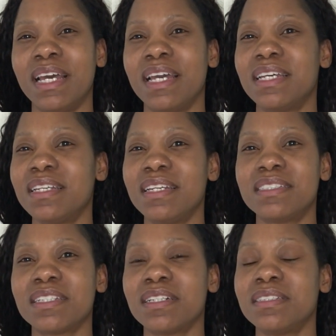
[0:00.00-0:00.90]

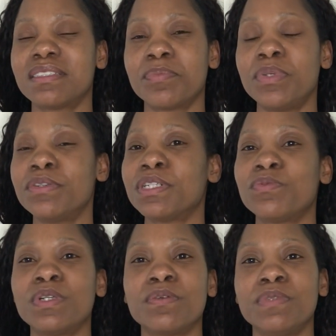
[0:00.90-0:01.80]
It's a period
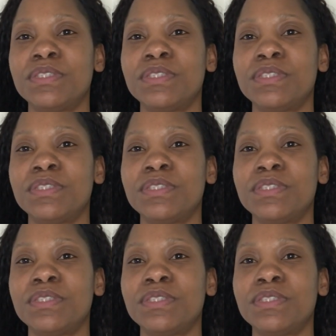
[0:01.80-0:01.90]
where we